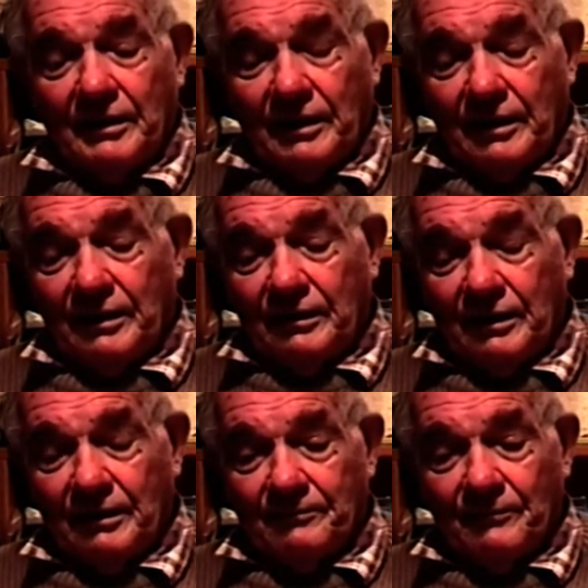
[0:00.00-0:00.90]

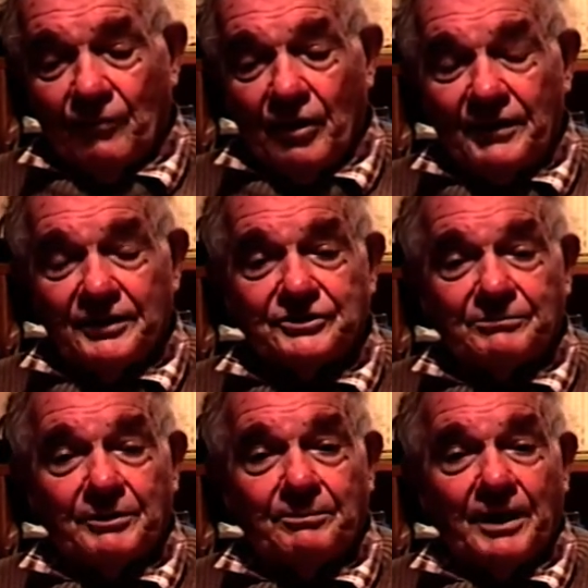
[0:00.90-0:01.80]
And why that
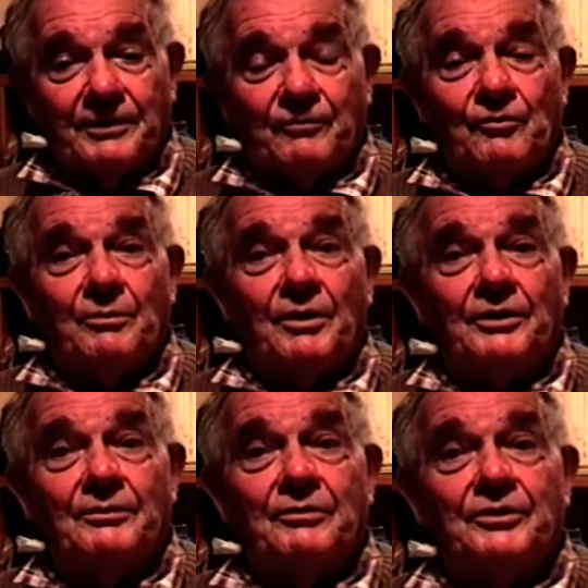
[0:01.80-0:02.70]
should be paid for by
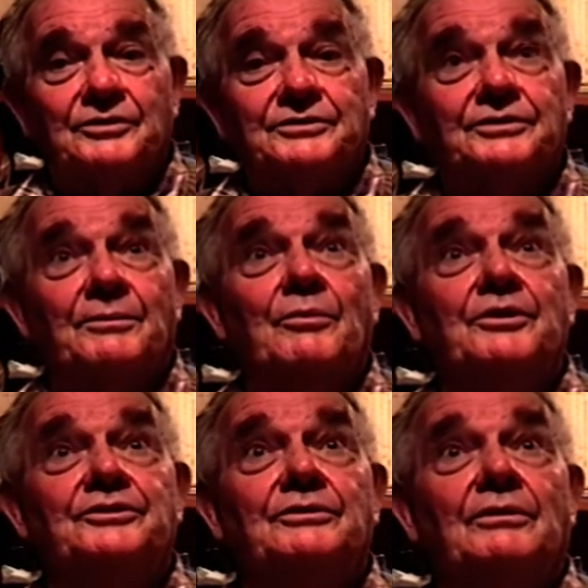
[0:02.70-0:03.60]
the users of the
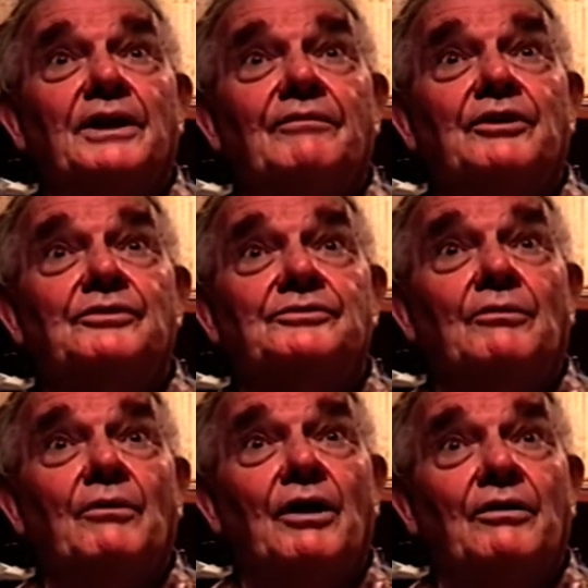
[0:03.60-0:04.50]
bridge, you'll never use
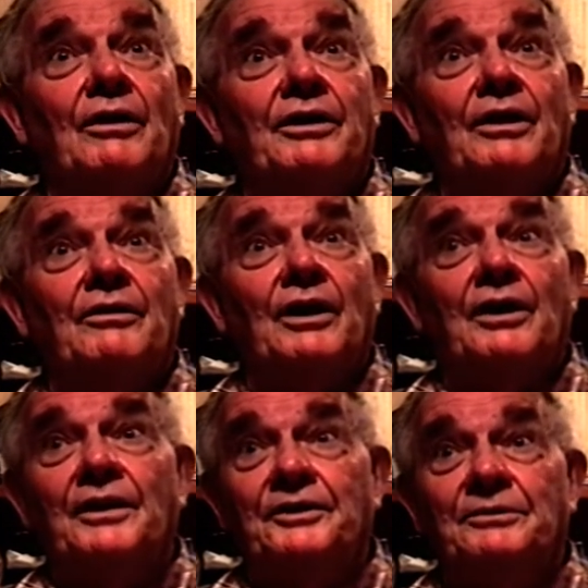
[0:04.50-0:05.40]
the road, I don't
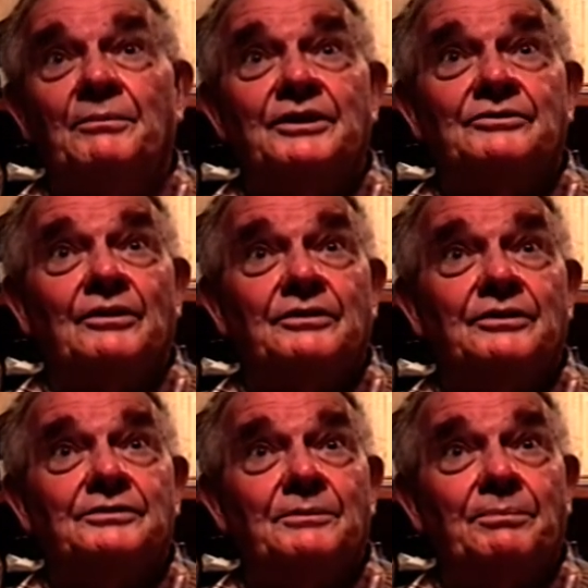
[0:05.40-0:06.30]
know. That to me is not
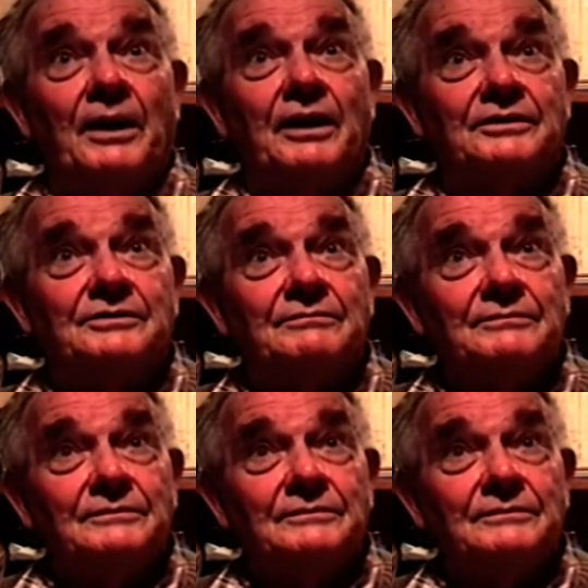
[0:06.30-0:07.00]
user pays.